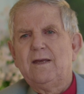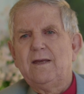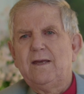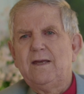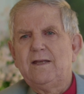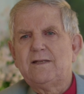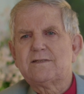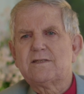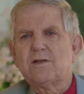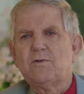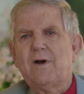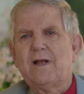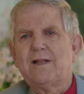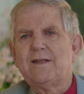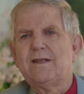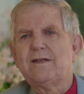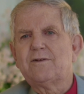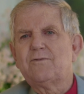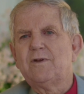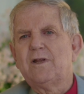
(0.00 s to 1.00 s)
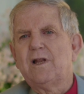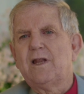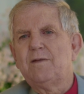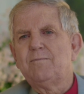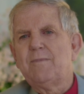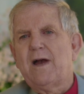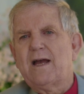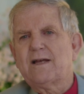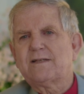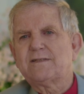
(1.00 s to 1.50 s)
It's the one that really
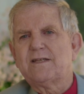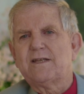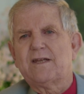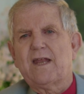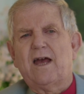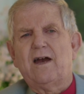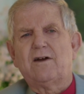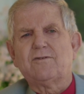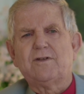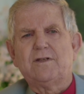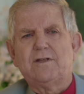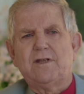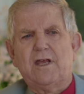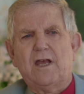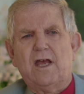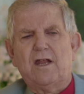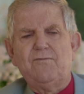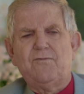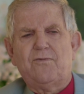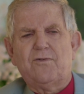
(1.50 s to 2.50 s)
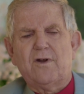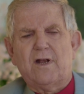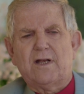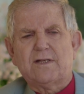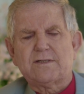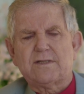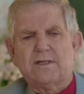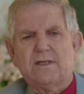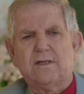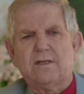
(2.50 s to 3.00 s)
marks it out in the end for
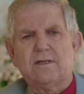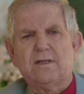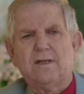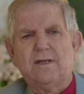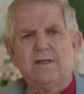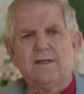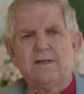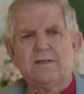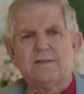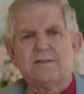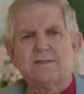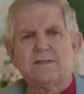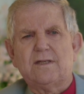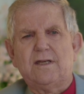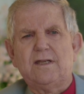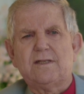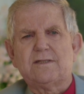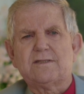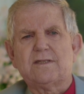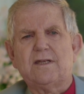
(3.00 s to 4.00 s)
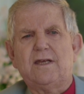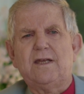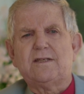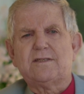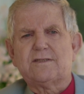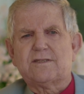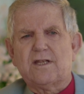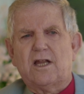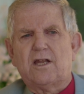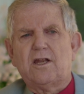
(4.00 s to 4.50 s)
us, and
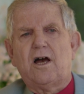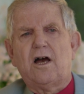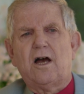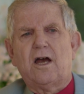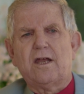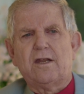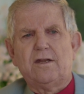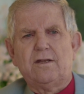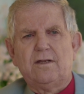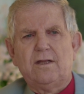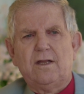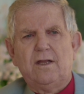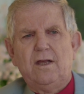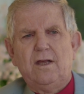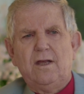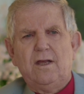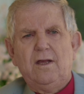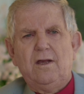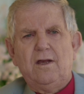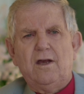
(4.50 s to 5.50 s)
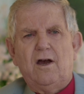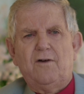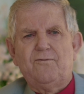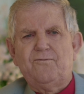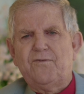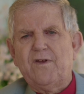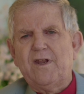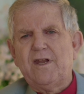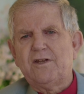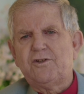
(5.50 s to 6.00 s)
it's the line
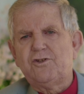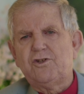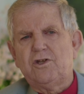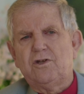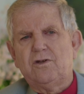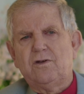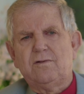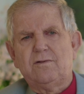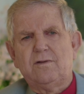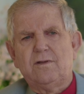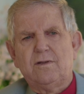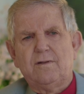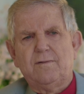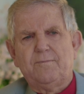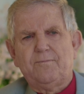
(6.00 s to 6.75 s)
of finitude.